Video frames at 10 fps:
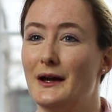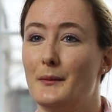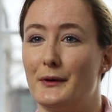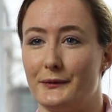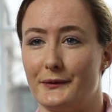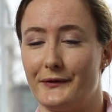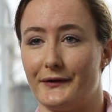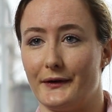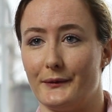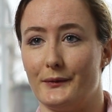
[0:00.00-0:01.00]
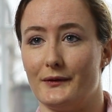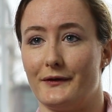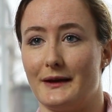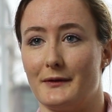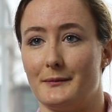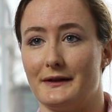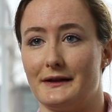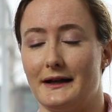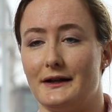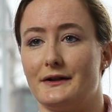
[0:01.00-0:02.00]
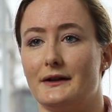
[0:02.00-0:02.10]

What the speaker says: but also all of the implementation,